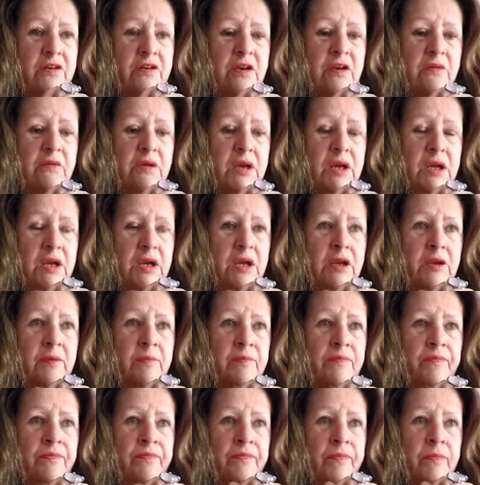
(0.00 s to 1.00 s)
degree.
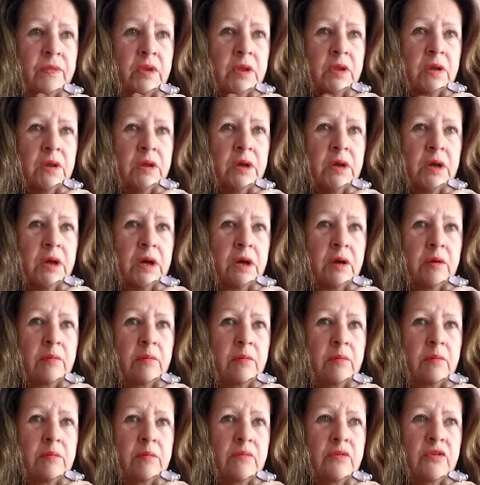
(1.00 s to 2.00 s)

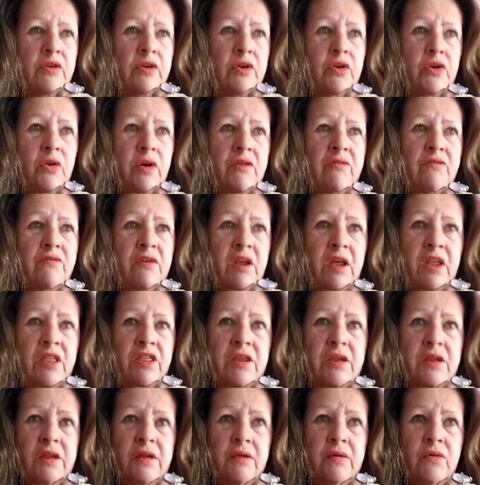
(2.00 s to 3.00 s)
So you have
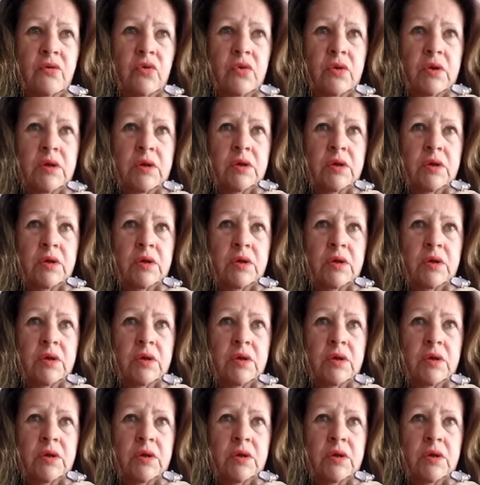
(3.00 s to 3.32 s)
nothing